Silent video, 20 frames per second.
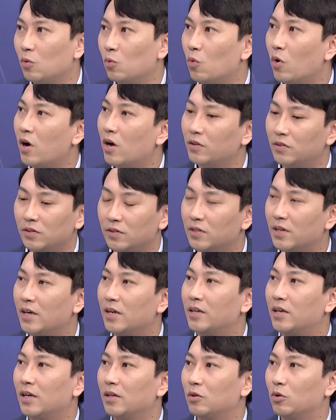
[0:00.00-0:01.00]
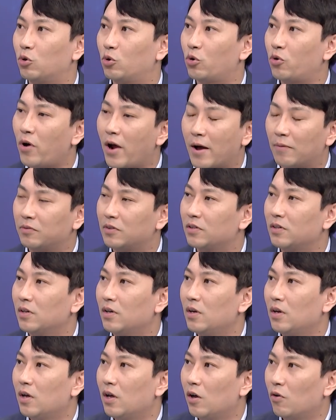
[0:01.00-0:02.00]
what they can craft
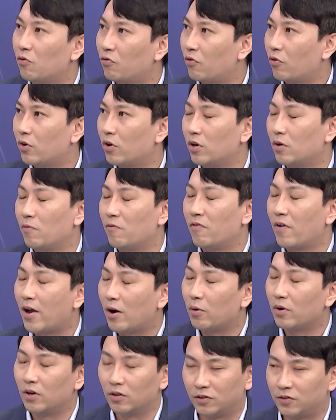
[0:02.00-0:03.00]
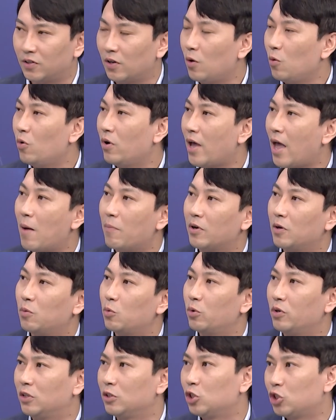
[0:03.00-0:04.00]
for a somewhat
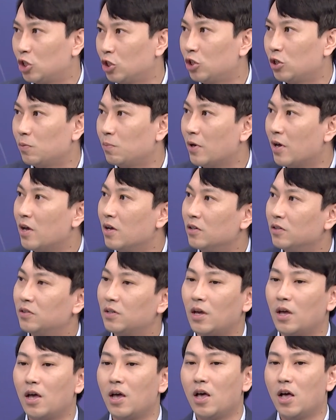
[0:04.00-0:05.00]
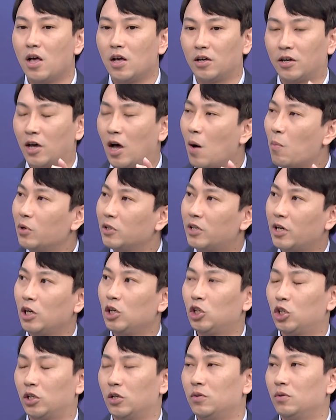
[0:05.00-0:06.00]
applicable relationship is
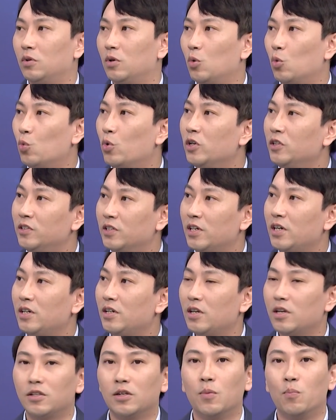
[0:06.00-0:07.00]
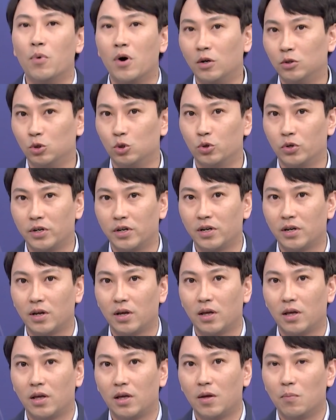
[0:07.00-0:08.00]
competition within the boundary,
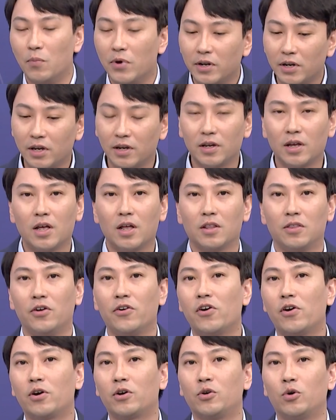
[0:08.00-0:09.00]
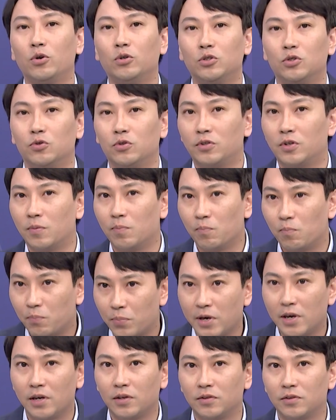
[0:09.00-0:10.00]
meaning they are going to
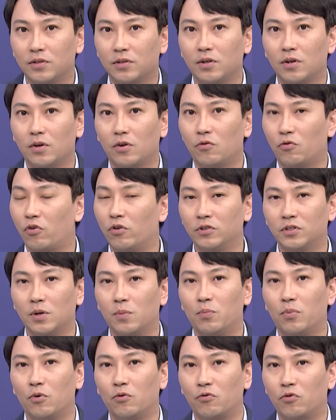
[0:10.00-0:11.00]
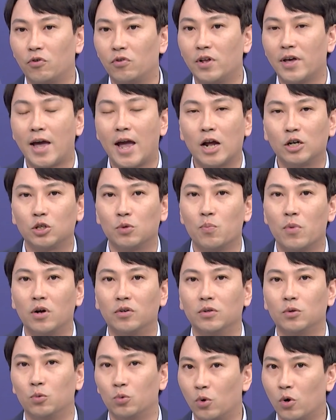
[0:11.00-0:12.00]
compete, for example, for the
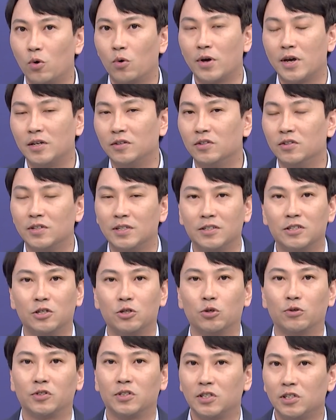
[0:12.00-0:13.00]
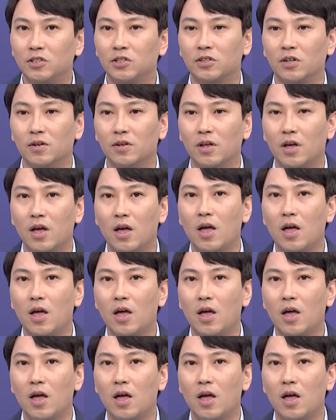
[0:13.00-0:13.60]
hegemonic role in the international system.